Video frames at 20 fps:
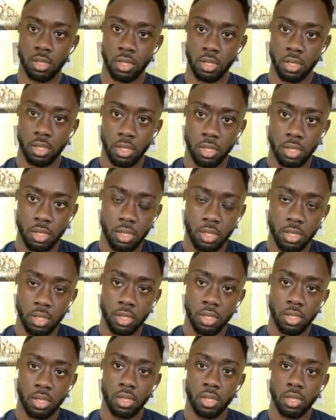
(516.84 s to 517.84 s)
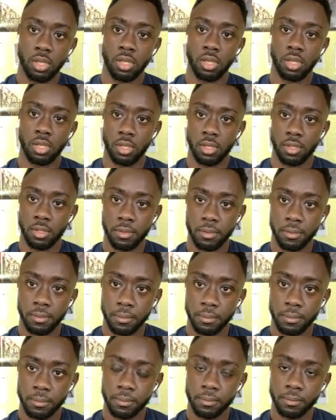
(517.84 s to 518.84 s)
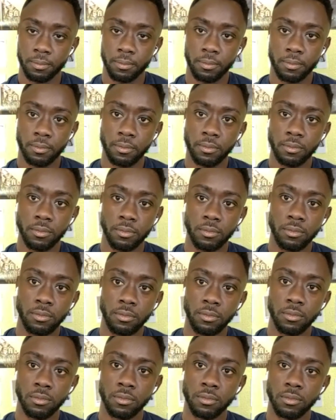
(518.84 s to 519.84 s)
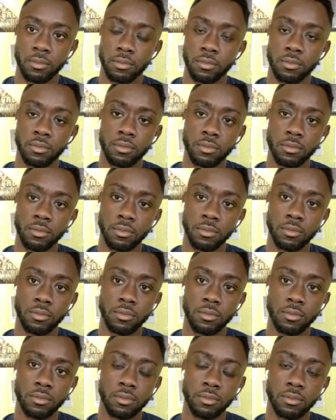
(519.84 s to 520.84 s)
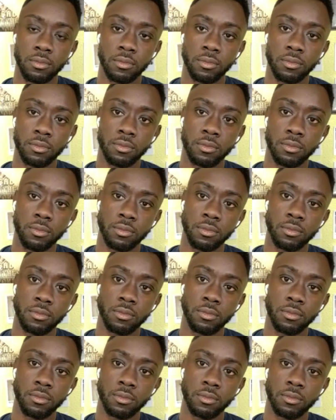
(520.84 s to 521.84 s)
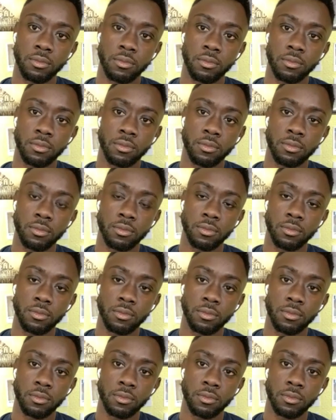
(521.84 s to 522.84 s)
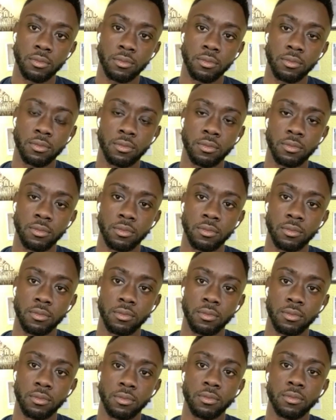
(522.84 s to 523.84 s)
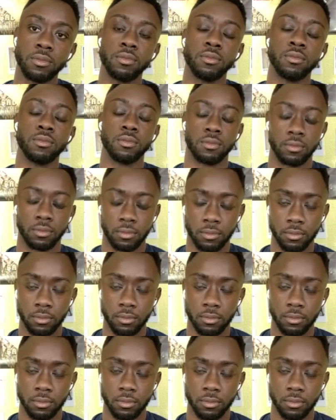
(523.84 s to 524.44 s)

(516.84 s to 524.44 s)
(not speaking)